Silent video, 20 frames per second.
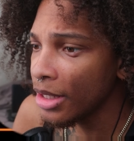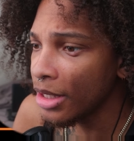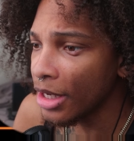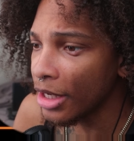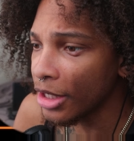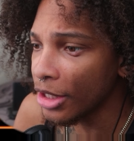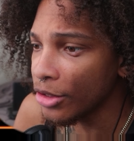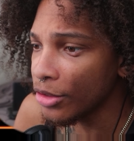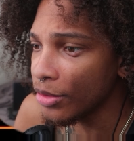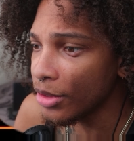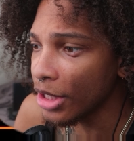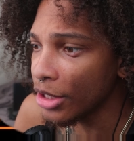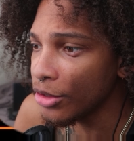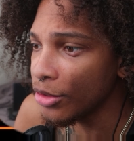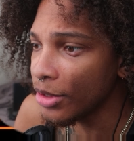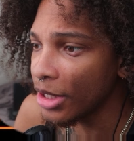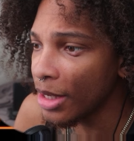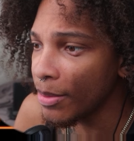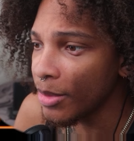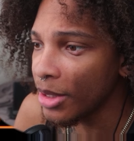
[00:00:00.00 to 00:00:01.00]
Yeah, can you can
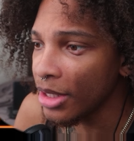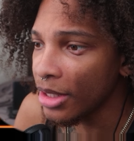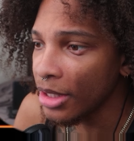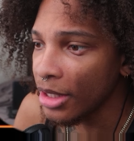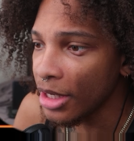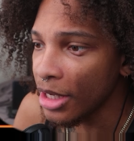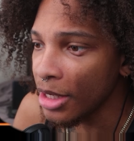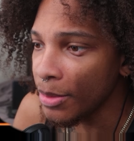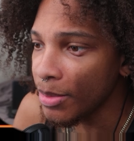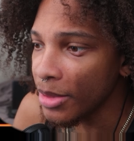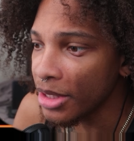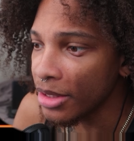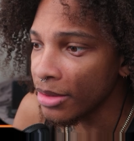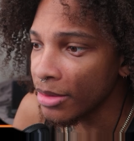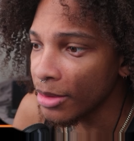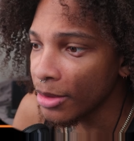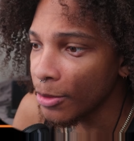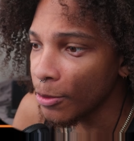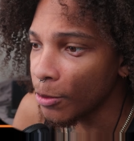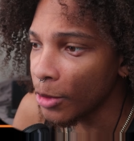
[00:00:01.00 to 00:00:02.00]
you get me? Eat me.
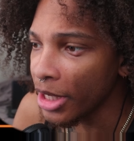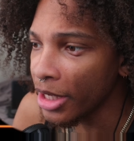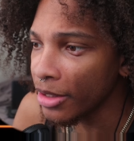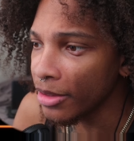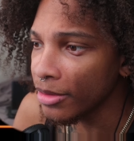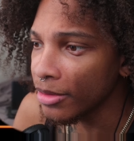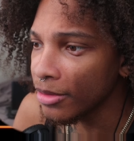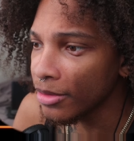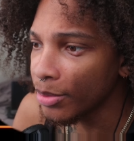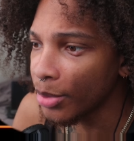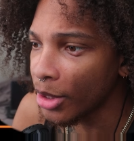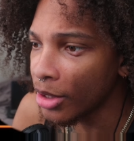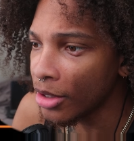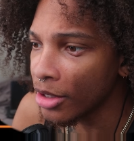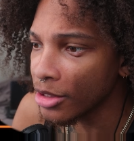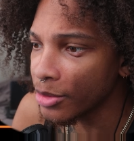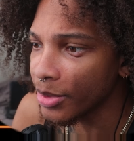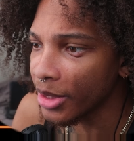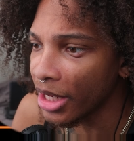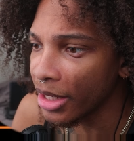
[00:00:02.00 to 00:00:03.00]
Wait.
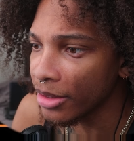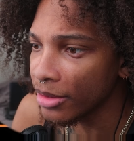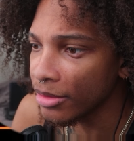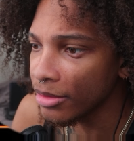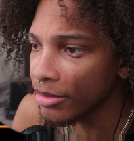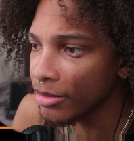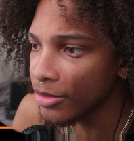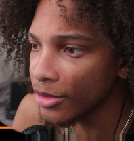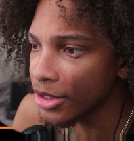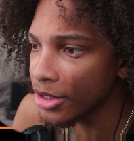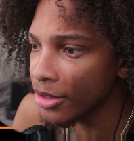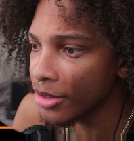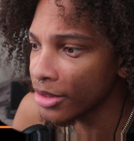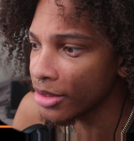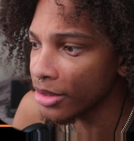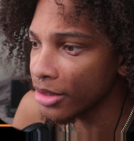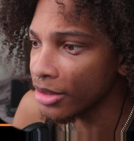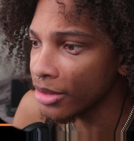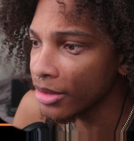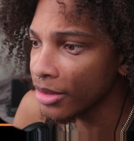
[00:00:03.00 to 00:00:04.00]
Pause. But like,
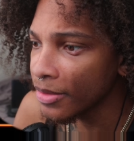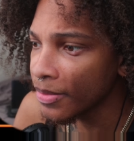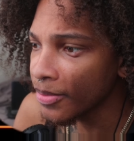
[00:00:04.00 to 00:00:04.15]
seriously.